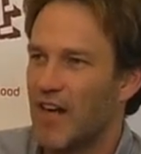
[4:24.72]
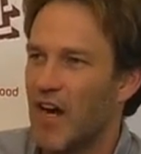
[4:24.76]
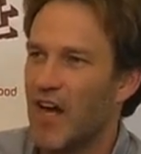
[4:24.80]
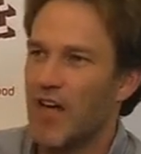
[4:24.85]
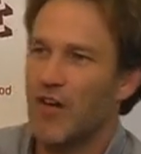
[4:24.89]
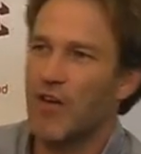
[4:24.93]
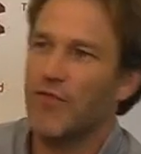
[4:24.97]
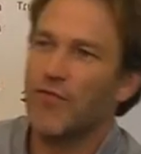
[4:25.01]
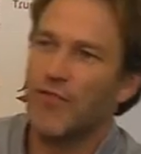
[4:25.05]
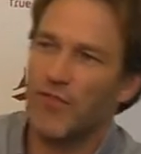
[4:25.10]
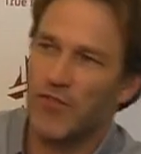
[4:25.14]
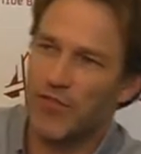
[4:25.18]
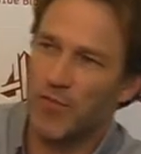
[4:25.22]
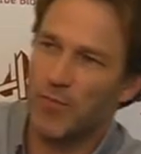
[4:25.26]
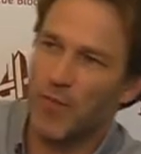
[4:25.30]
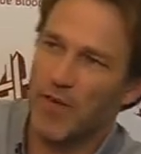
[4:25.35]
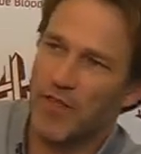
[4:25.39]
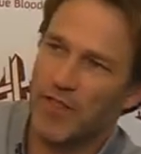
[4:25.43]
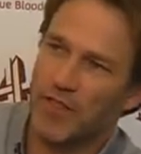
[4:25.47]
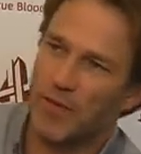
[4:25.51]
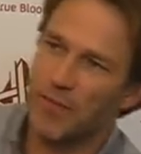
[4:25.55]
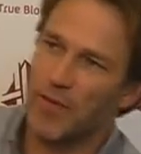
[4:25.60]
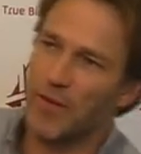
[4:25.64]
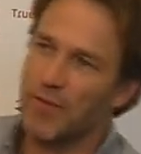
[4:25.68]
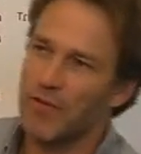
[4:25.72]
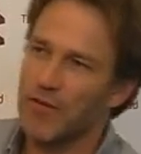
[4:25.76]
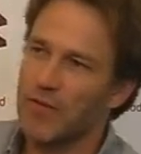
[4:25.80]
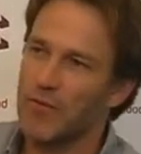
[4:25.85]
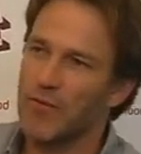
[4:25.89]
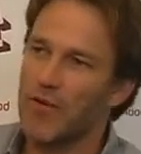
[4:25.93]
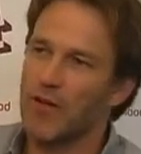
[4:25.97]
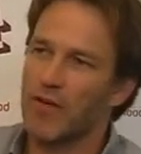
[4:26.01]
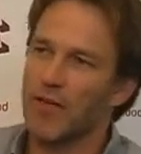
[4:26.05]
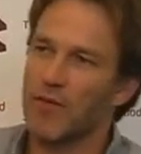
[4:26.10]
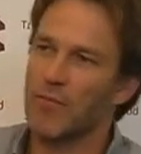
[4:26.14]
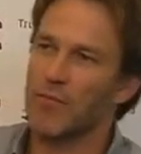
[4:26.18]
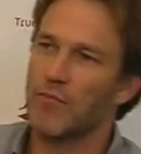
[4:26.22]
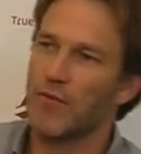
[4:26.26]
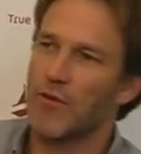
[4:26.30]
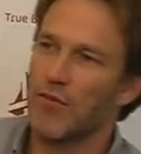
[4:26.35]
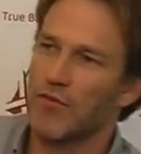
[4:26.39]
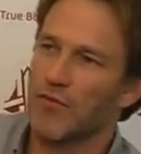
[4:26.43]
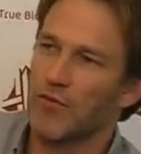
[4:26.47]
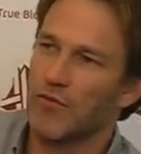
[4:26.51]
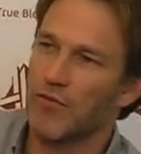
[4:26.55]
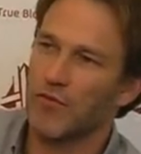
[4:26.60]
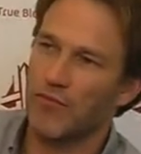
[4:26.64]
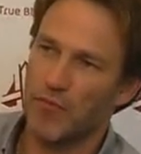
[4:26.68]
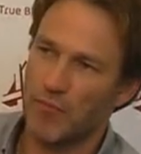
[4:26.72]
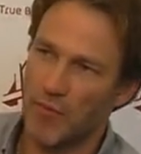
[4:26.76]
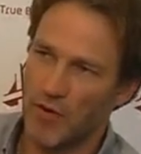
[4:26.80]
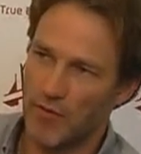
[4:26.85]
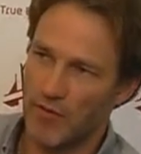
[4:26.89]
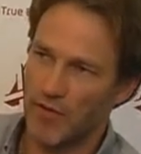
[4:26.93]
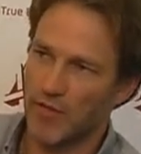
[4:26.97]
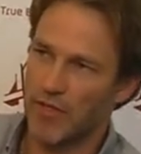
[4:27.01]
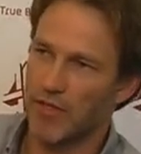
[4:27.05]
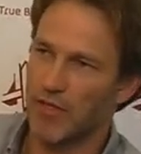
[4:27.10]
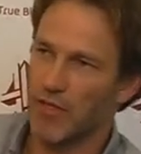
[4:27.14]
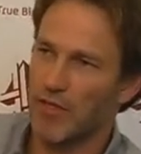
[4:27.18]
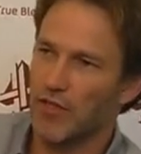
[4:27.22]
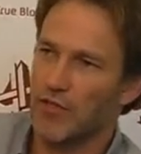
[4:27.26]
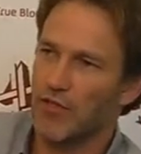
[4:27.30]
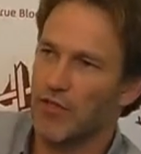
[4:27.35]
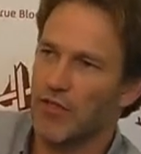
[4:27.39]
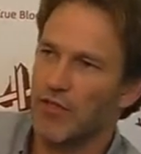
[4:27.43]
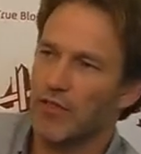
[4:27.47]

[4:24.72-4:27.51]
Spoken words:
I often speak to people who work in brothels for my research.